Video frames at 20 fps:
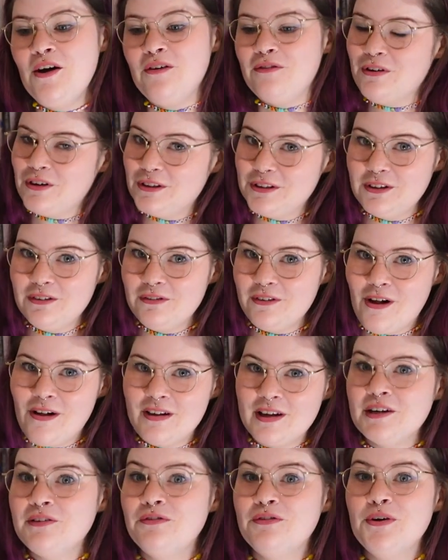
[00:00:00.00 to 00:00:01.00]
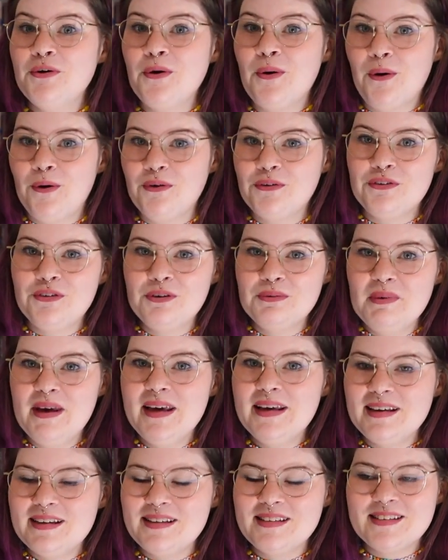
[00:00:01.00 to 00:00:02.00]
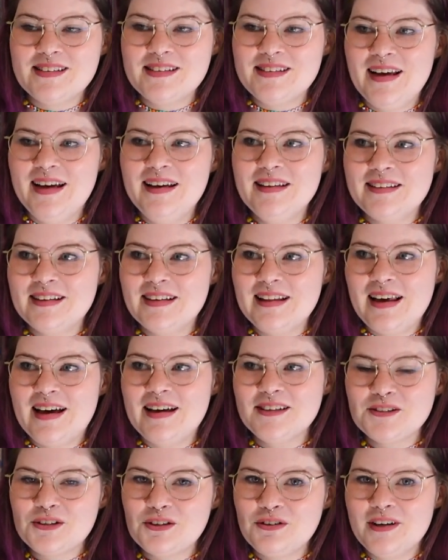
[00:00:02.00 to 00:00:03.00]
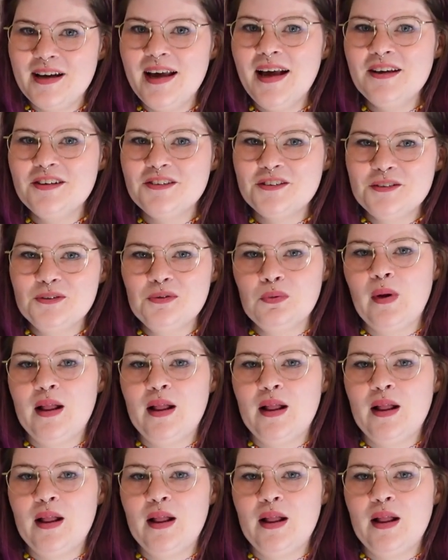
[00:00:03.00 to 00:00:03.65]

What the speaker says: First of all, if you also make a stained glass creation,